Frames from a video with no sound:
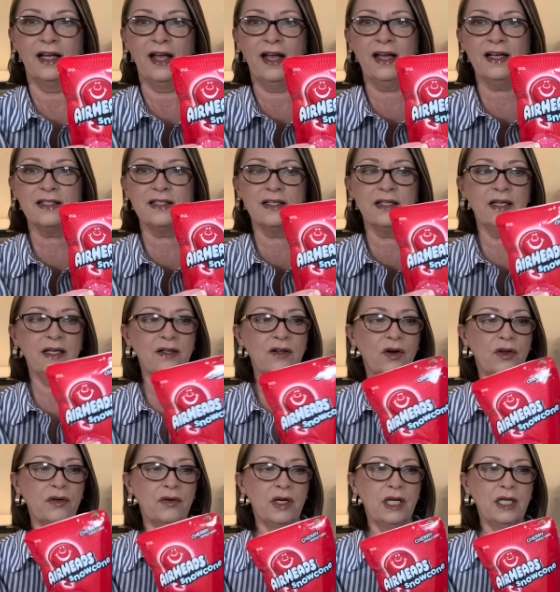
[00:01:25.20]
Excellent.
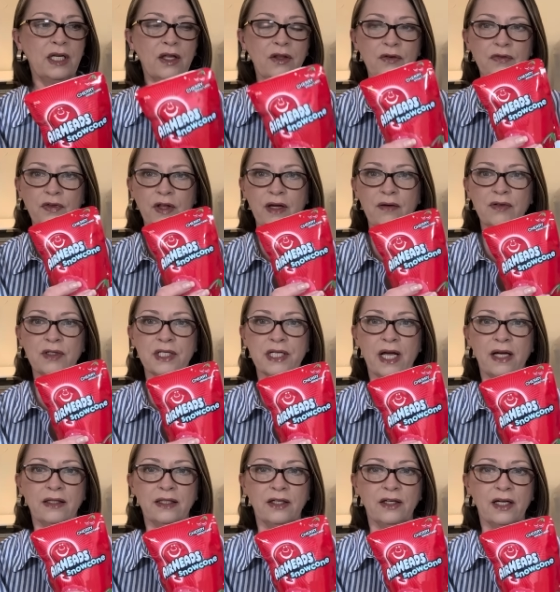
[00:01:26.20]
Are there any other flavors
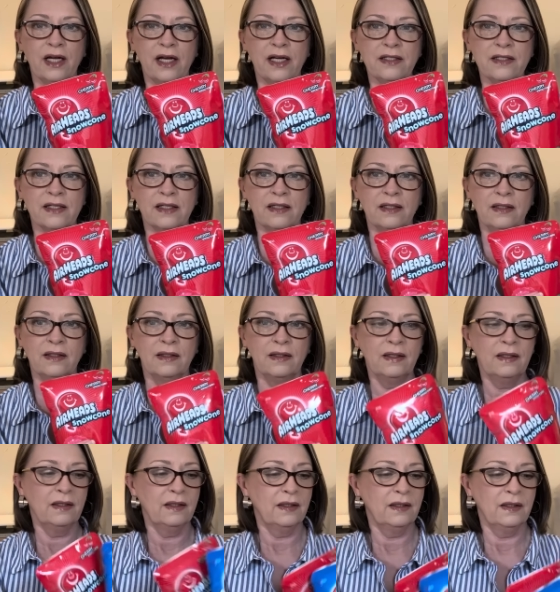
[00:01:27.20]
out there, guys?
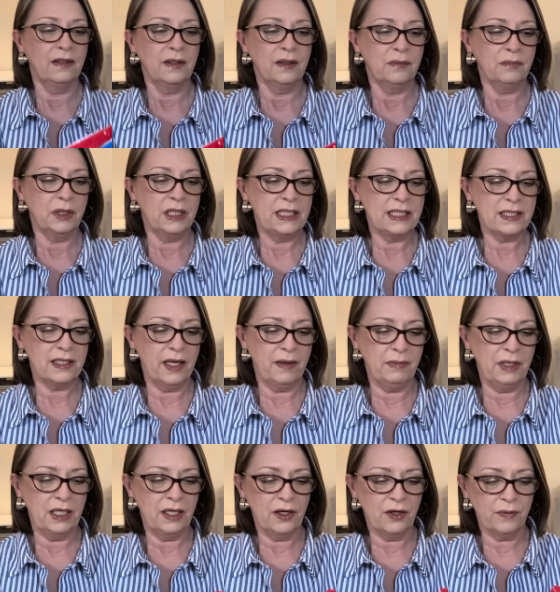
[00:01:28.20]
Please let
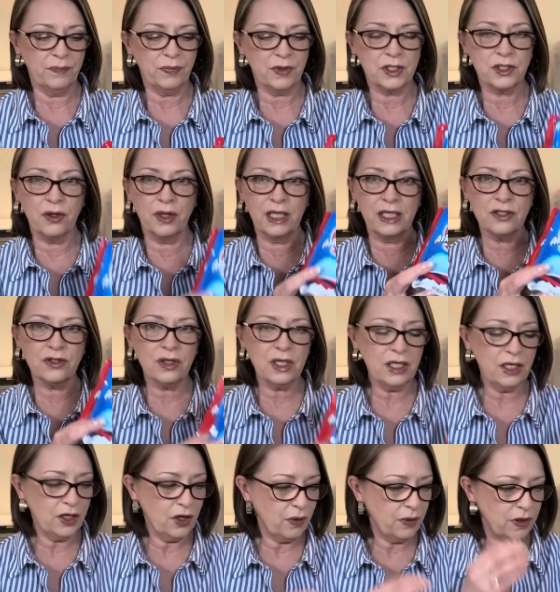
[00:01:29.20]
me know. So these are going
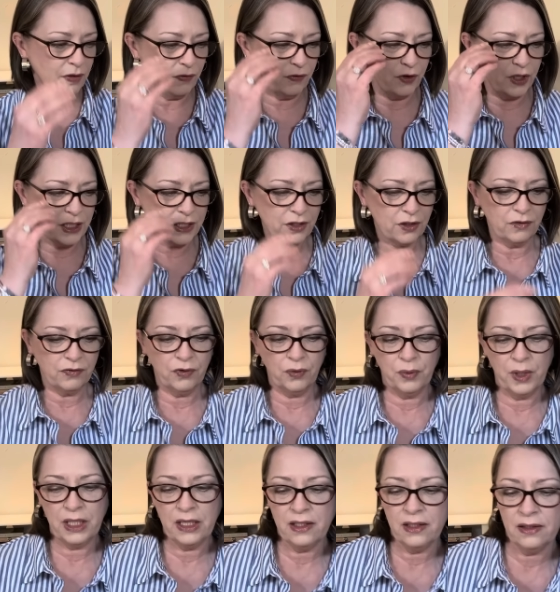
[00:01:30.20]
to go in the freezer for
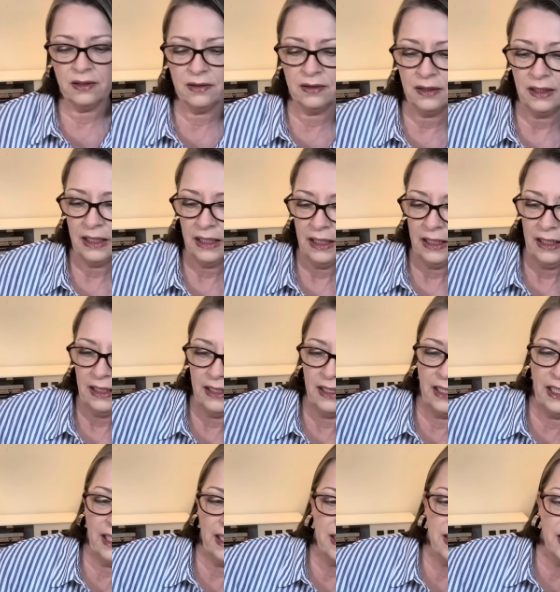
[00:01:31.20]
when the, the
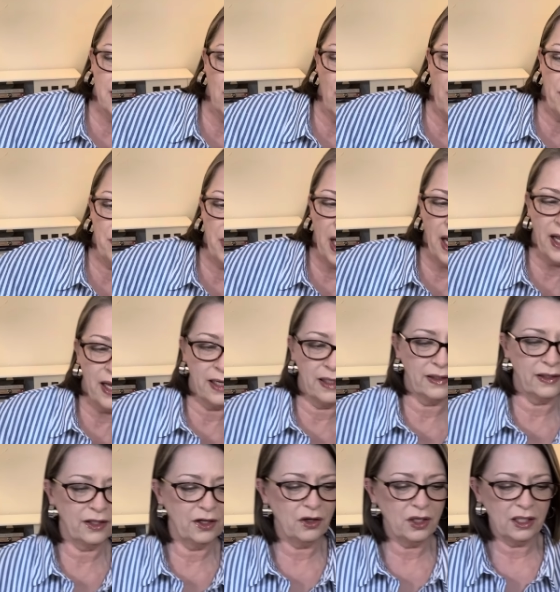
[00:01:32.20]
kids stop by.
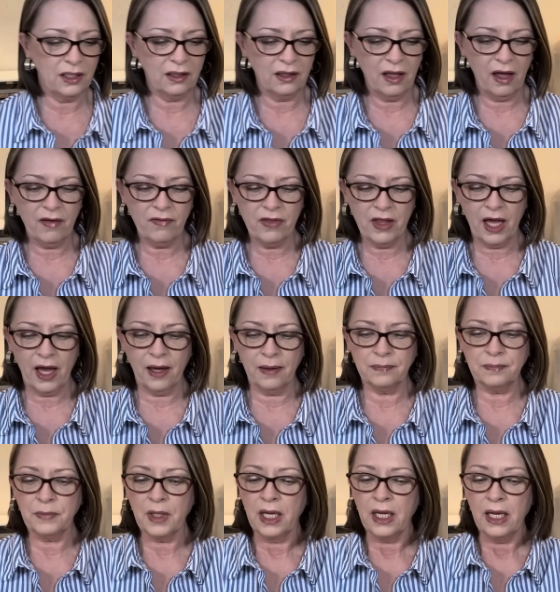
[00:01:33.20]
They're going to love
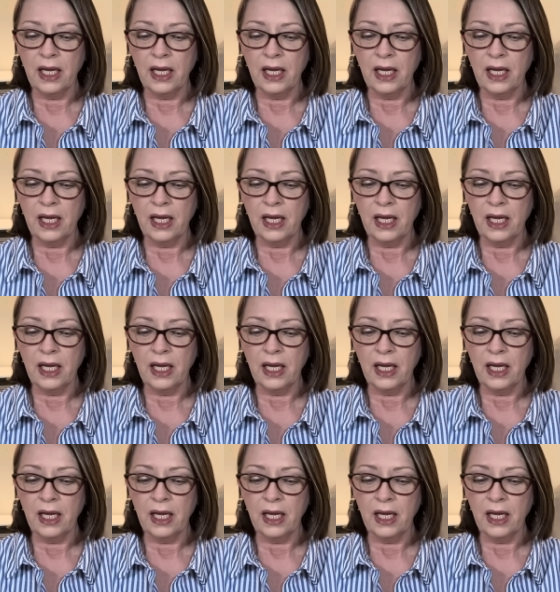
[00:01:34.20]
that.